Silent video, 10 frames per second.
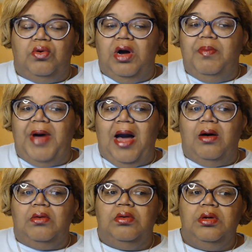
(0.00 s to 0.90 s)
about
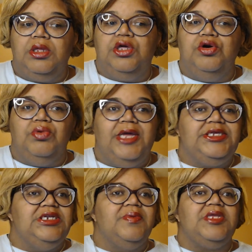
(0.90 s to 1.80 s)
Hugh. Like, she
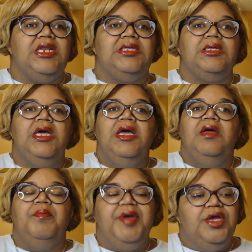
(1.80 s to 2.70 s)
never said he
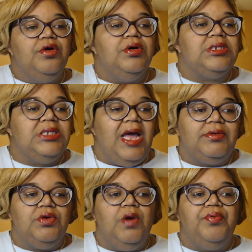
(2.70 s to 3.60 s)
beat her or slapped
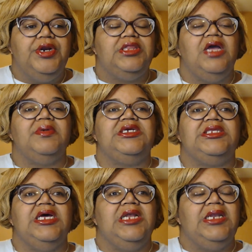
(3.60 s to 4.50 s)
her up or anything. But she
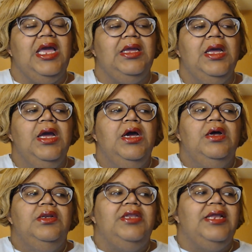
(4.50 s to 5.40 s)
said that
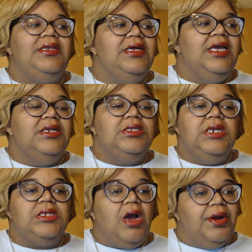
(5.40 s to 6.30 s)
they did get into this
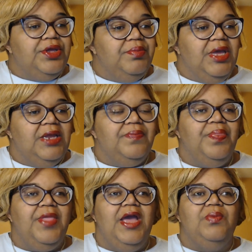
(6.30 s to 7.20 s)
argument.
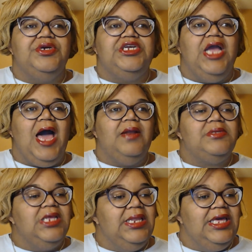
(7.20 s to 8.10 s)
And when she got up to
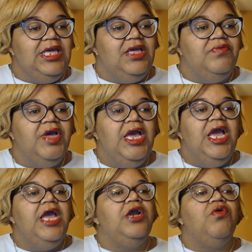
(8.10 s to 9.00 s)
leave,
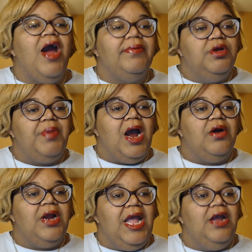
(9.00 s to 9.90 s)
he grabbed her by her
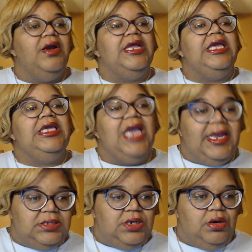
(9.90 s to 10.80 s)
hair and he
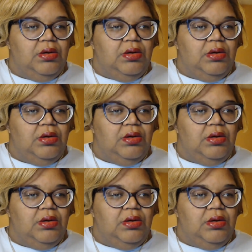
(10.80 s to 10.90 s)
yanked her.